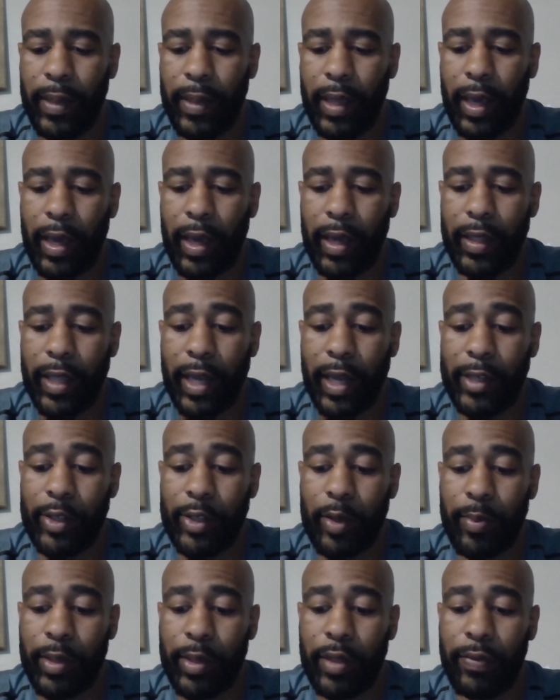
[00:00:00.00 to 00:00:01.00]
And that is
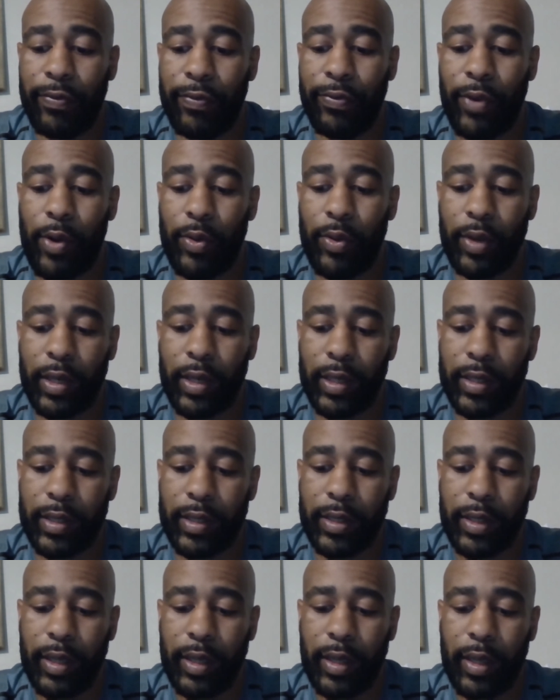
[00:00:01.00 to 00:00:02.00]
going to be the
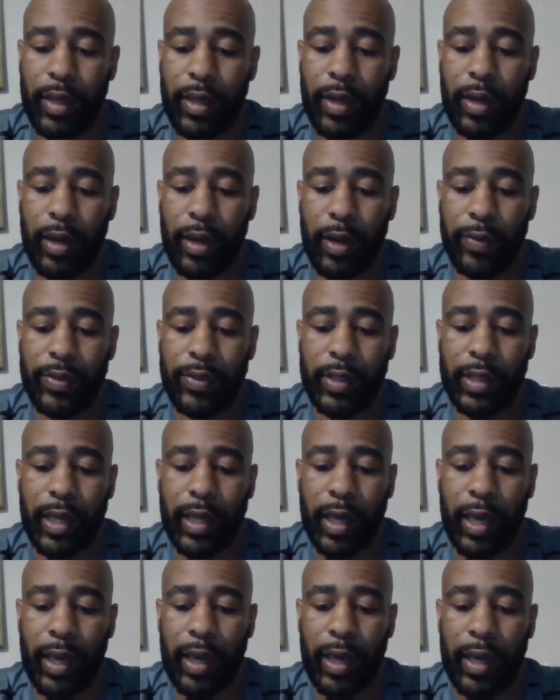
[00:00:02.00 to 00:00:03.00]
focus of
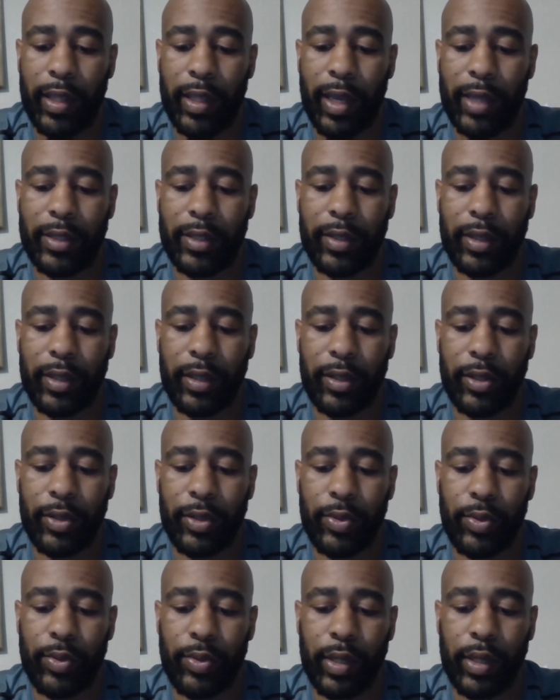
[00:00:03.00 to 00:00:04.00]
today. And that's
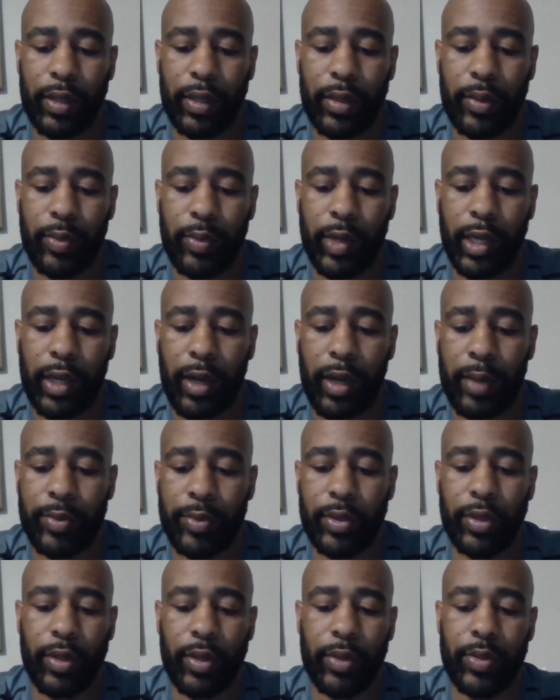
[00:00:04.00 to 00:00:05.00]
included, when it comes
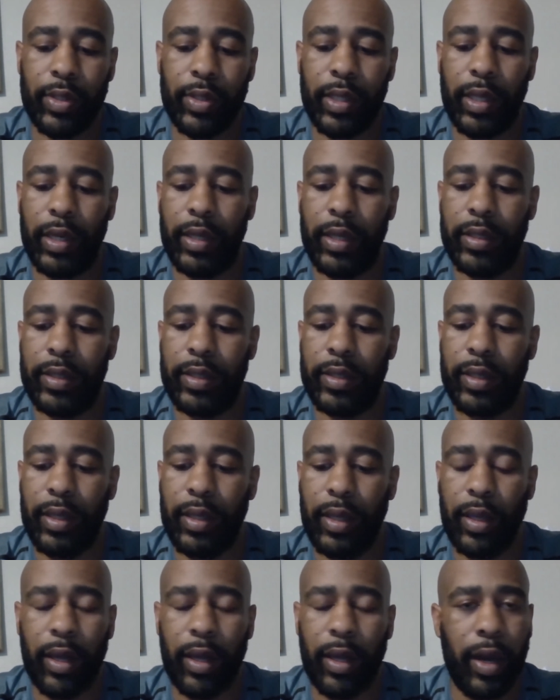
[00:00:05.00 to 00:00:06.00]
to those tenants,
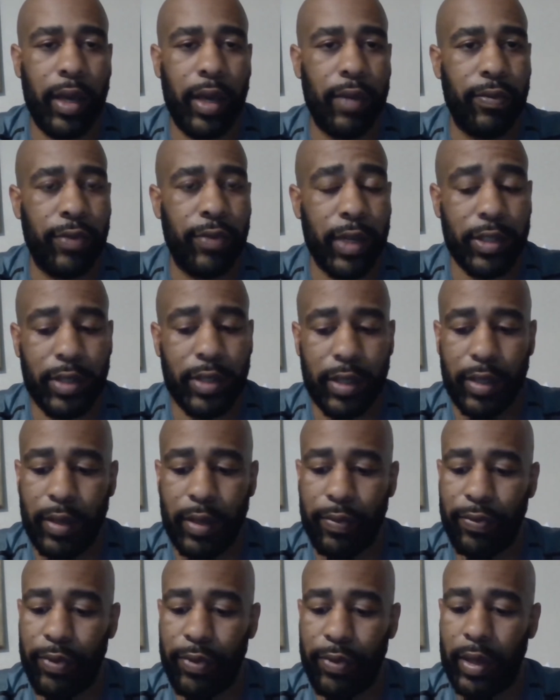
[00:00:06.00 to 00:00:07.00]
eviction
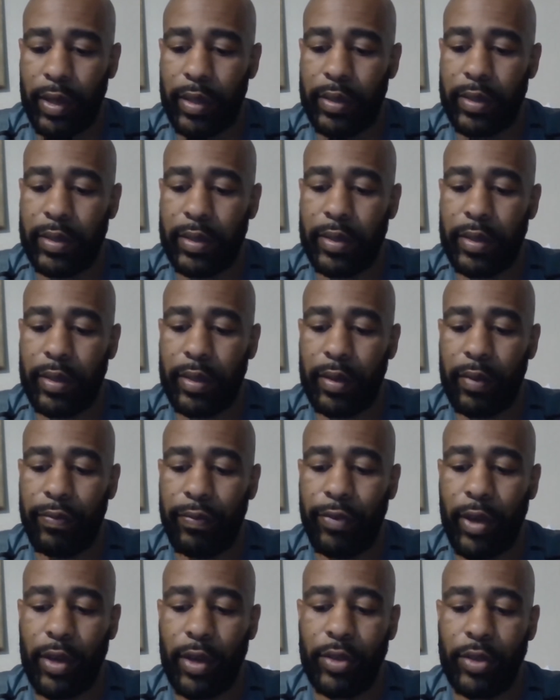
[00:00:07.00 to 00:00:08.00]
defense,
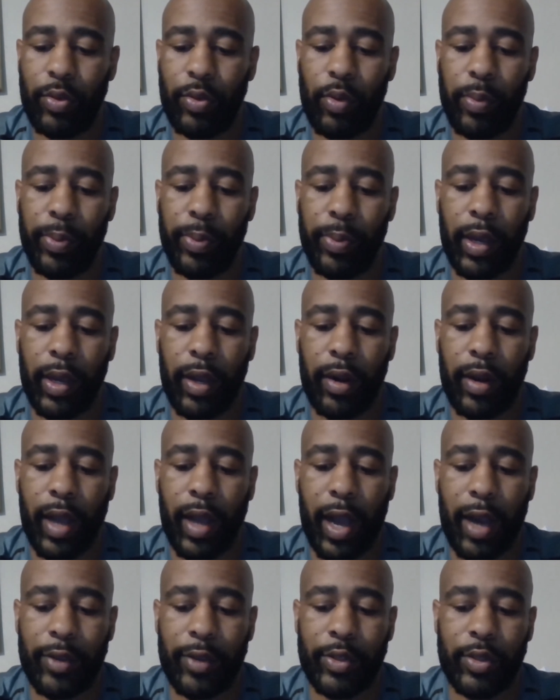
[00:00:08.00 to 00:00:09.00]
failure to repair,
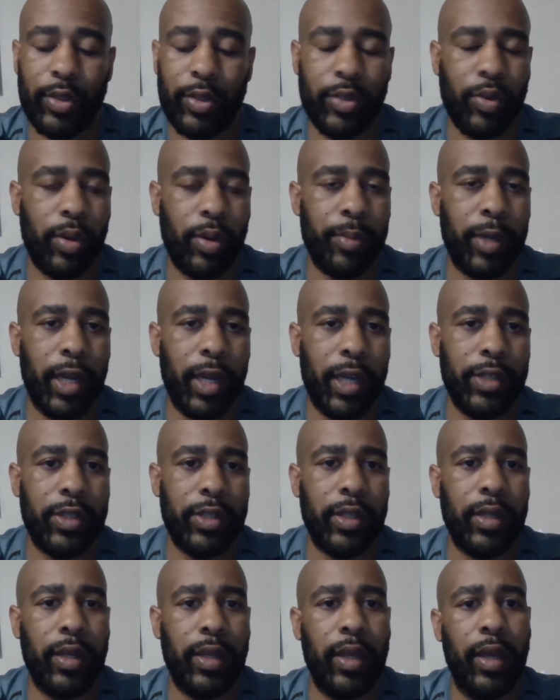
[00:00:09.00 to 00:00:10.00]
housing
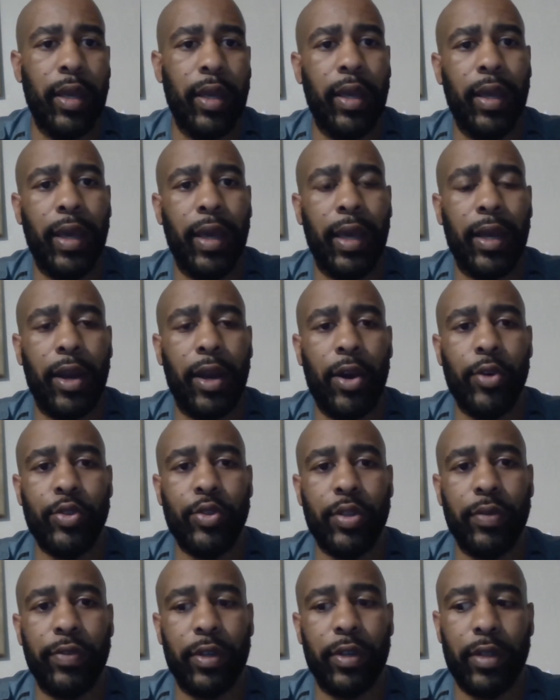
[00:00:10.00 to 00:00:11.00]
discrimination, and a
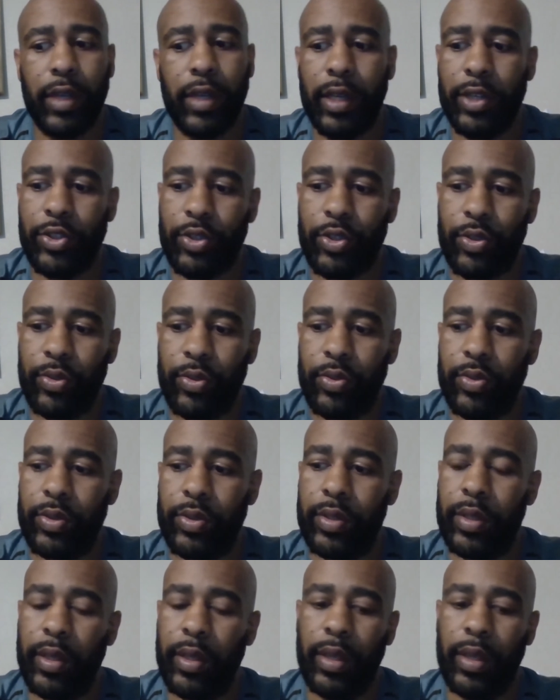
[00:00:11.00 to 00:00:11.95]
host of other issues.